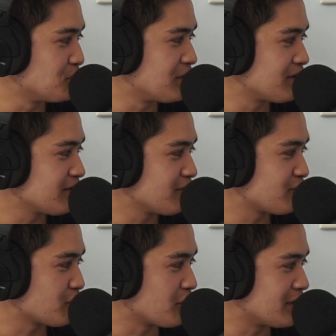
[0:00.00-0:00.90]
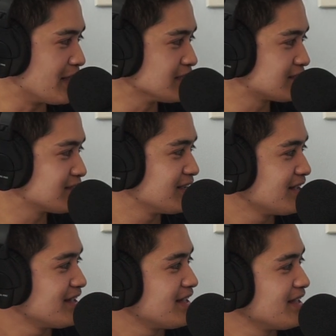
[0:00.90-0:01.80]
doing for our guests
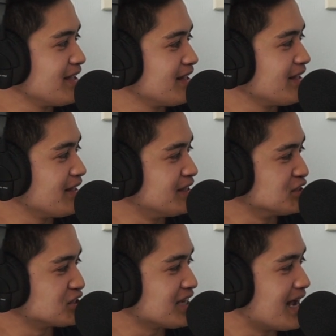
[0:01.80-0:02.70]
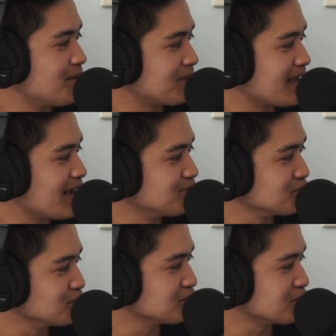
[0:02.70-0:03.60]
is a time
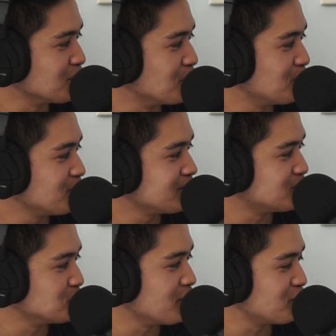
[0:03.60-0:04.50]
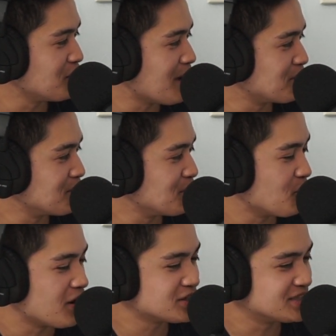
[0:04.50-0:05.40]
capsule. So, Judah, if you happen to be
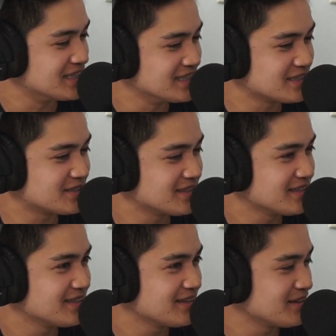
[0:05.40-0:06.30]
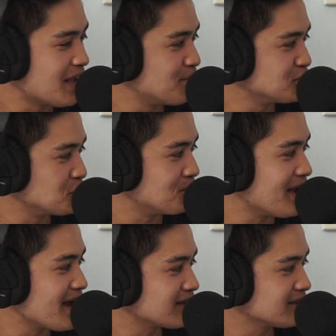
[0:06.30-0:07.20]
watching this episode
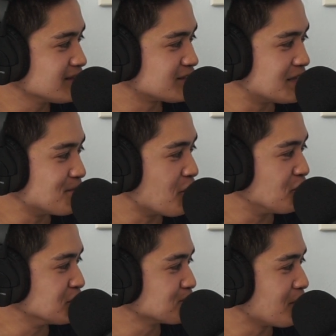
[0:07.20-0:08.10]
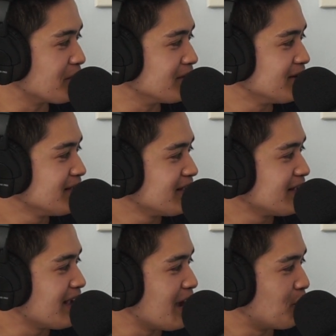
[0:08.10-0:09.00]
back, skip over this part.
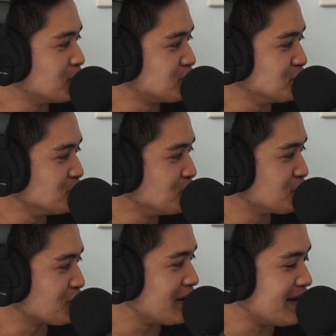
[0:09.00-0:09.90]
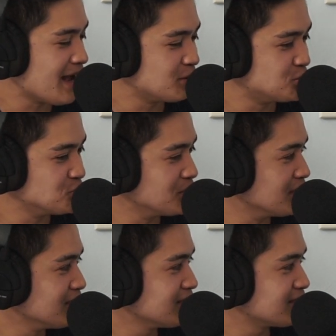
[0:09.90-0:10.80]
I want you right now,
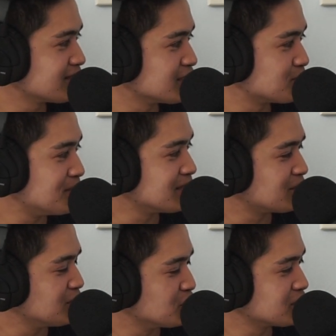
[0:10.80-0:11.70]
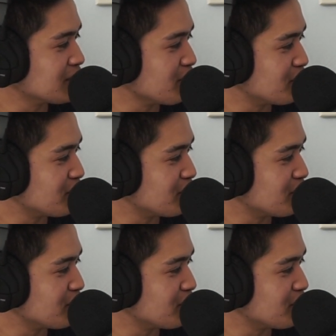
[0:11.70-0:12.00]
Judah, to speak to yourself